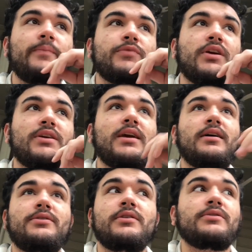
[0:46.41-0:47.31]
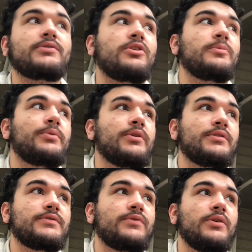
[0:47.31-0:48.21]
Like, yeah, the other car parts
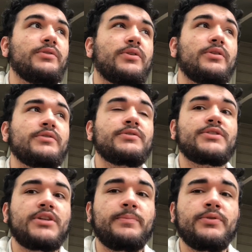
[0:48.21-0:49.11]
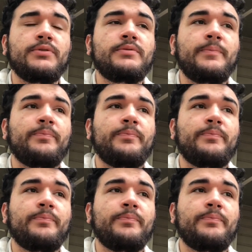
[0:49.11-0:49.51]
for other cars are cheaper,